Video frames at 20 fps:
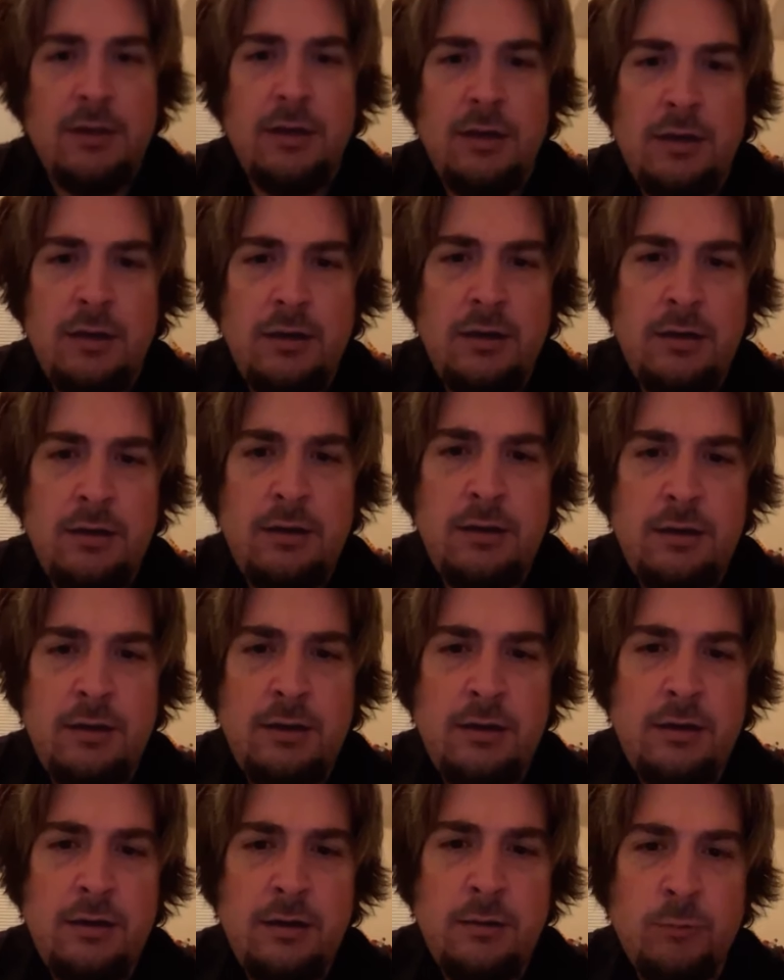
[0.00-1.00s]

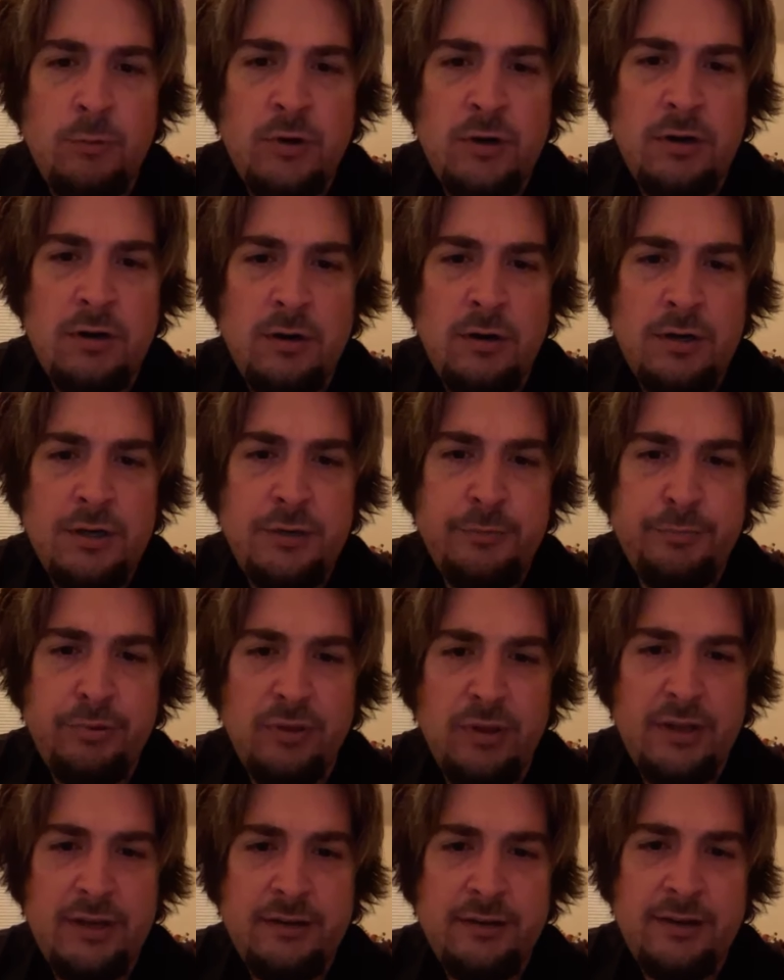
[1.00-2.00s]
Uh, where are you
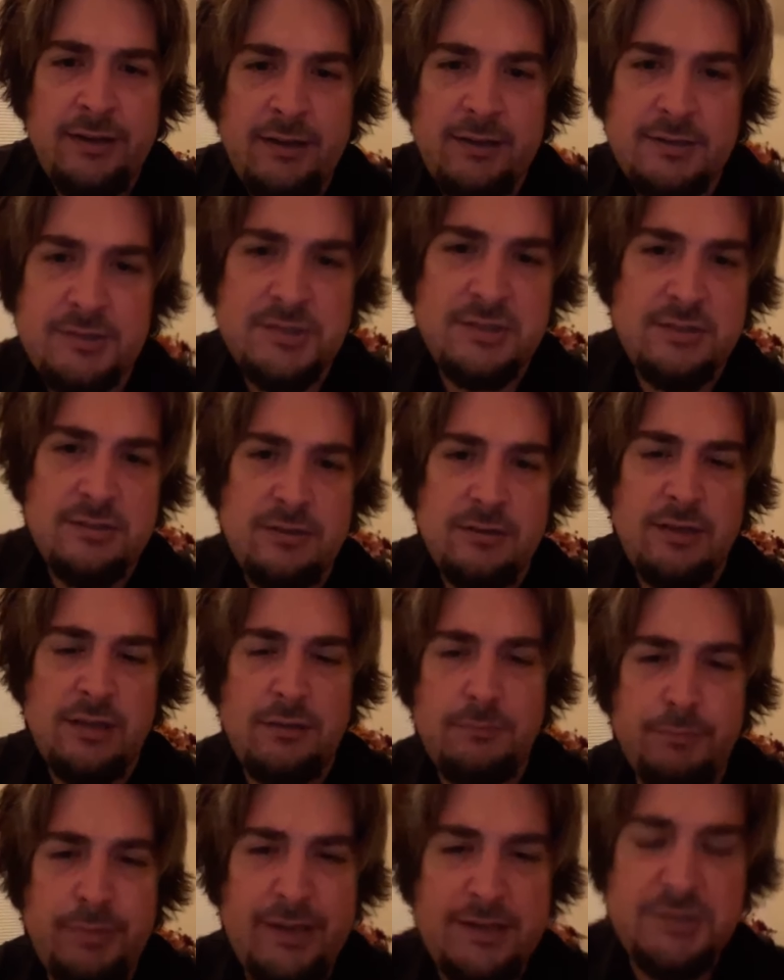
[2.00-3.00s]
playing next?
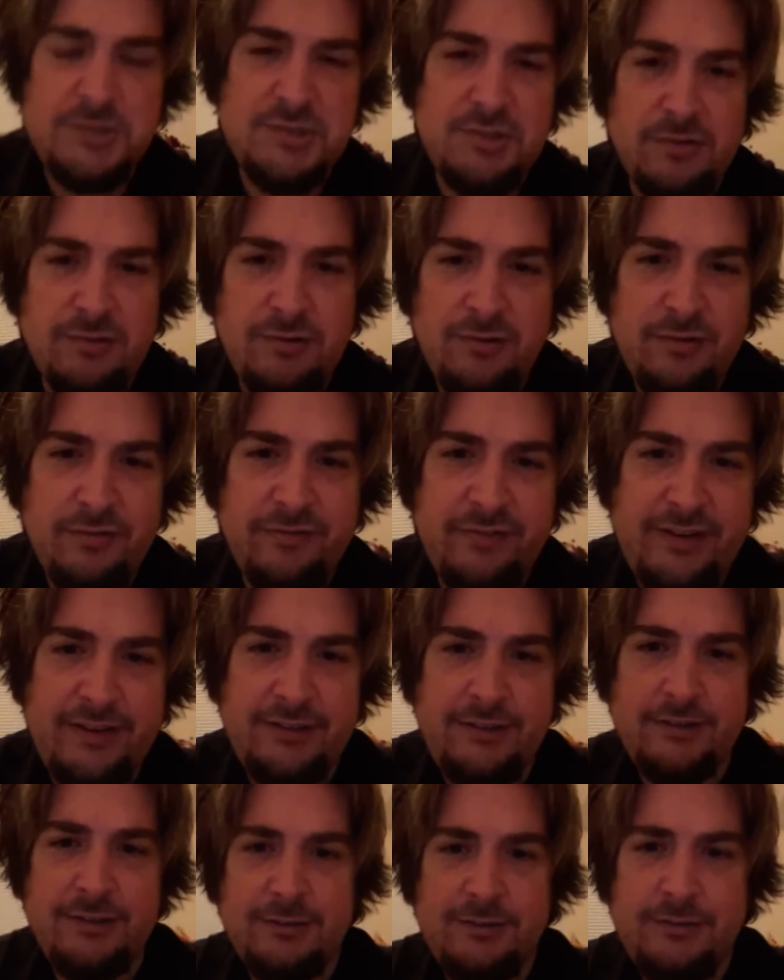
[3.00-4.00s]
In
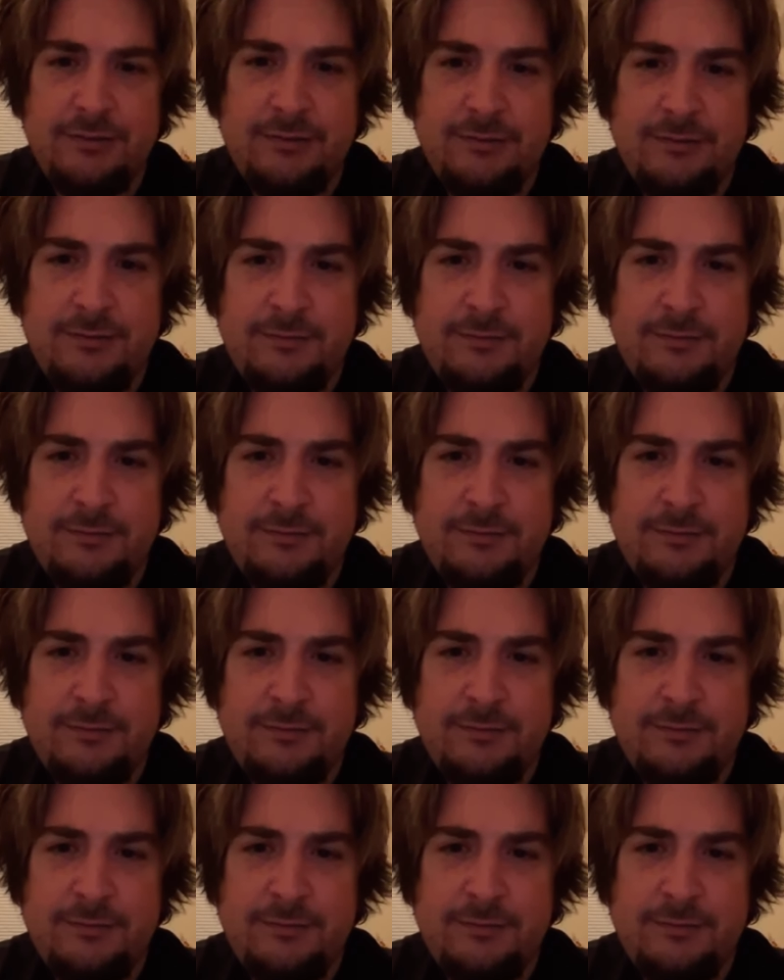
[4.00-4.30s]
Pennsylvania.